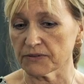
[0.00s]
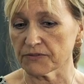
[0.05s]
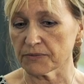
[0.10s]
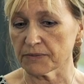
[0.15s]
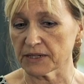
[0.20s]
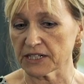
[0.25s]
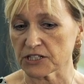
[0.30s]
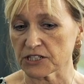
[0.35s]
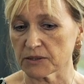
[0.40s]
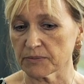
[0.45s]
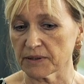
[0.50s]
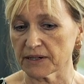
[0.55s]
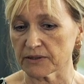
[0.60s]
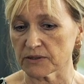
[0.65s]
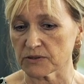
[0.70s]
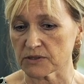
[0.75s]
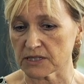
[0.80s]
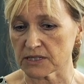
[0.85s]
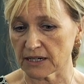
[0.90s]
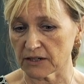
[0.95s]
information about
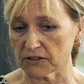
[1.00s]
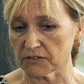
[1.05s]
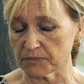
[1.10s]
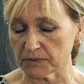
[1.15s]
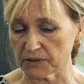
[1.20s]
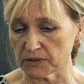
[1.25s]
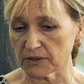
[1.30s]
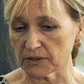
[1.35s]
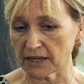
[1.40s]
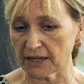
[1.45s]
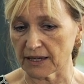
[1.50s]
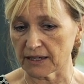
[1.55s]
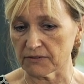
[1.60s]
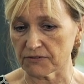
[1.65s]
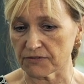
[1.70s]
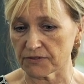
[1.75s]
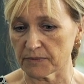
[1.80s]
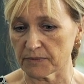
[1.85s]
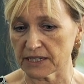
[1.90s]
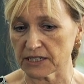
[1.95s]
yourself, but you get
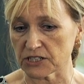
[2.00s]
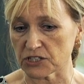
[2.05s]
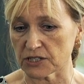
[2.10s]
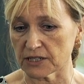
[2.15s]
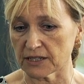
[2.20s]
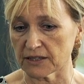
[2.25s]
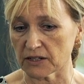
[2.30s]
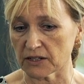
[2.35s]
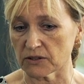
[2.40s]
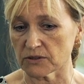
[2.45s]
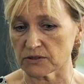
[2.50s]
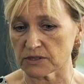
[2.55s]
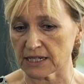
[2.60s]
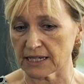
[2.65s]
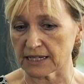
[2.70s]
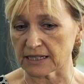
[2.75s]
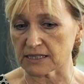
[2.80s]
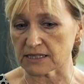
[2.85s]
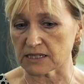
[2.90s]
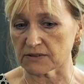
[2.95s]
information in the
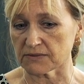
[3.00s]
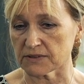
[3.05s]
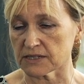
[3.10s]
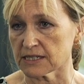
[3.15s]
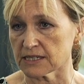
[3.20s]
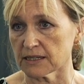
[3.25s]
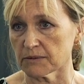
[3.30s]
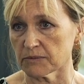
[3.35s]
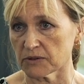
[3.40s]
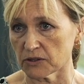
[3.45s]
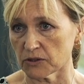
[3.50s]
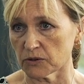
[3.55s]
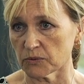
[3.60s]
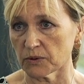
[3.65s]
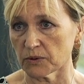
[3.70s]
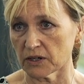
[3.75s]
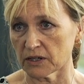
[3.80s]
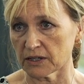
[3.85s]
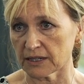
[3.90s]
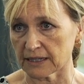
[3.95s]
context of the team that you
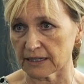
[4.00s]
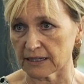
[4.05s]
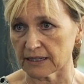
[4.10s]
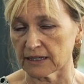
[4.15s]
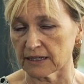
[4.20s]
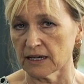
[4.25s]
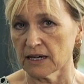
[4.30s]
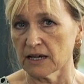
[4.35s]
work in.